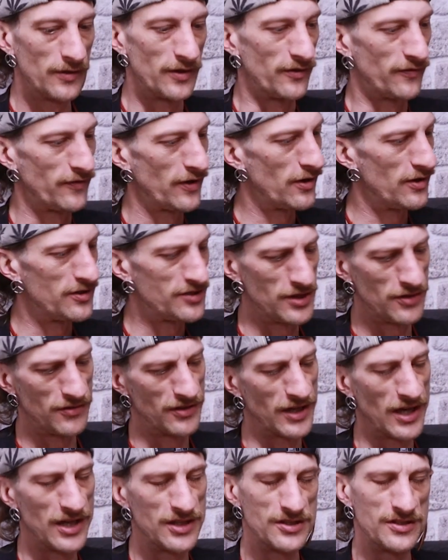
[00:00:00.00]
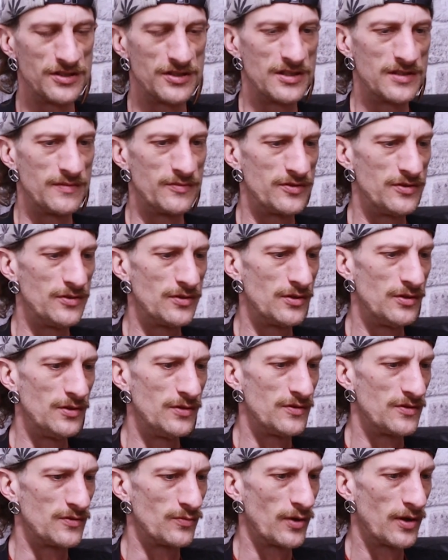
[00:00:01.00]
there's various irrigation systems you can
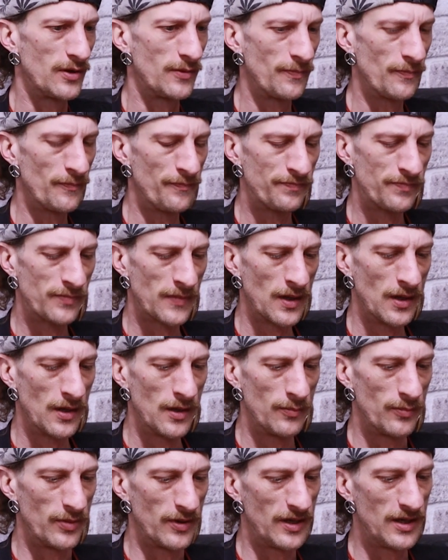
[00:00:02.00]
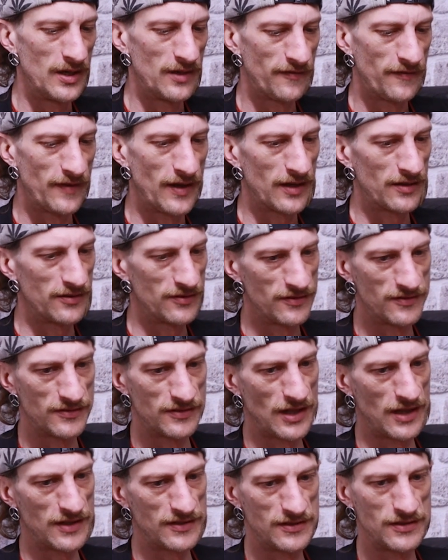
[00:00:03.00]
use as well. But in effect,
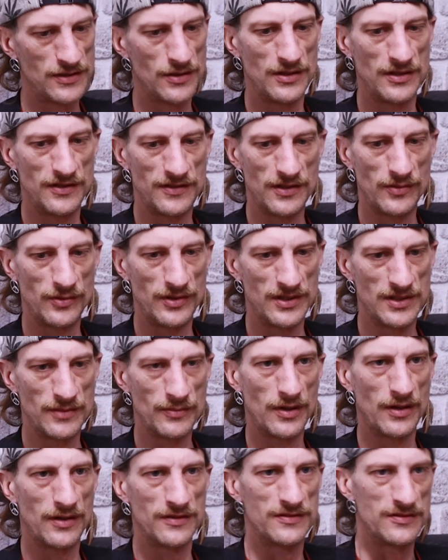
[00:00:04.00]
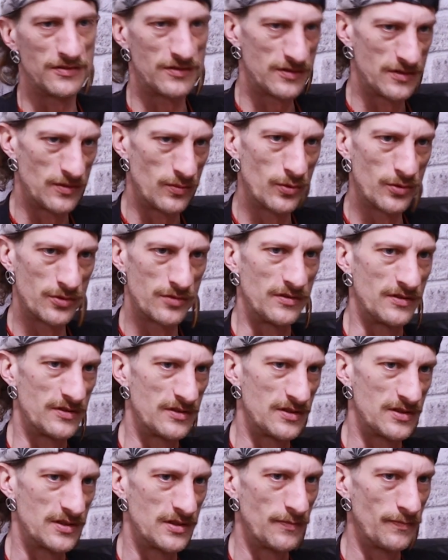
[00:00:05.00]
just that's the only thing we need to master, just the watering
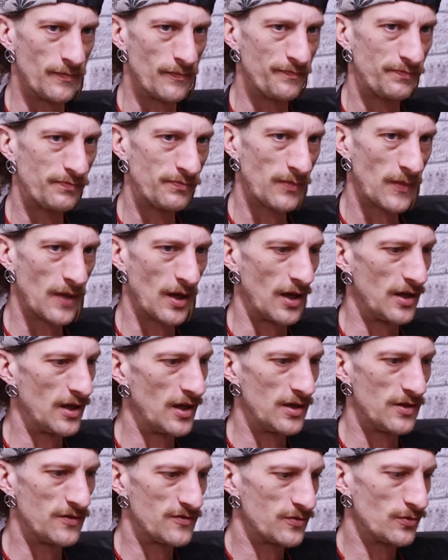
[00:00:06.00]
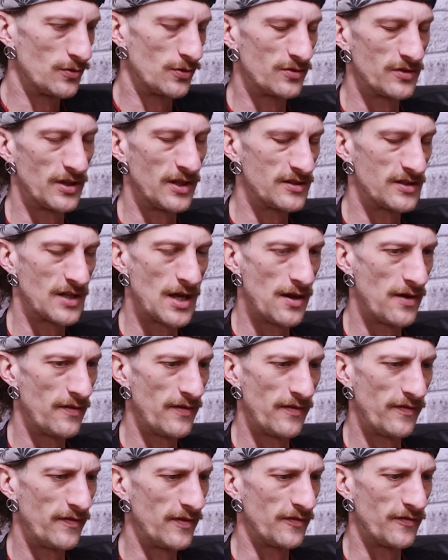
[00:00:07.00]
system and then the soil takes care of
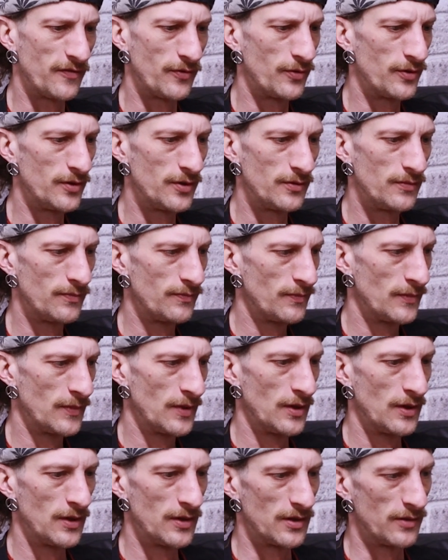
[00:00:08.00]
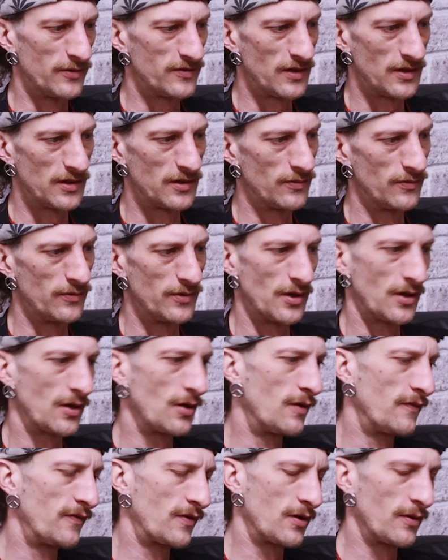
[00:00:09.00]
everything for you. Let's say the, the
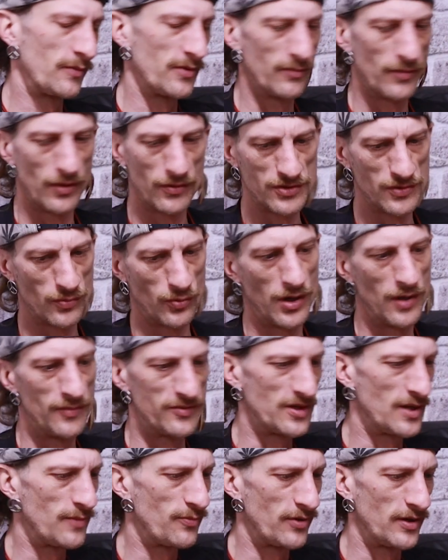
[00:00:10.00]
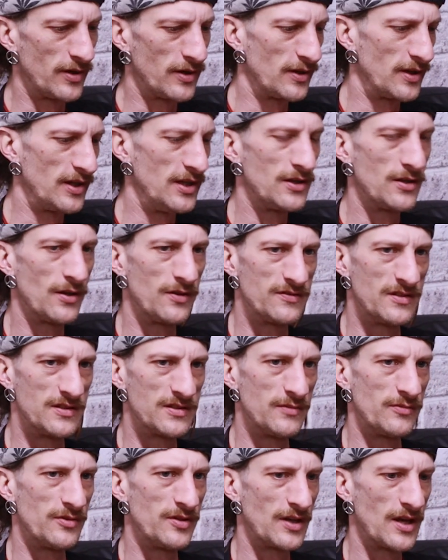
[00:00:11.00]
cob, crop, the mulch, the worms, they bring the
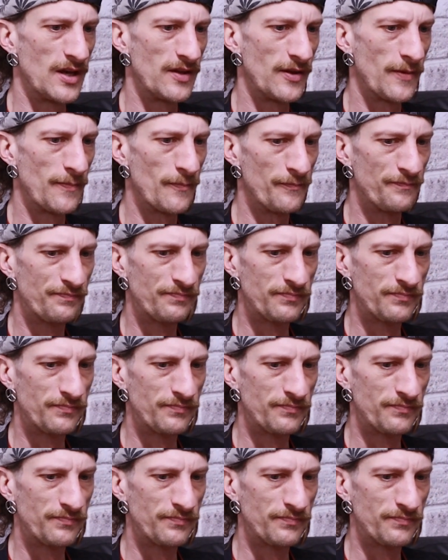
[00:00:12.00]
ecosystem together.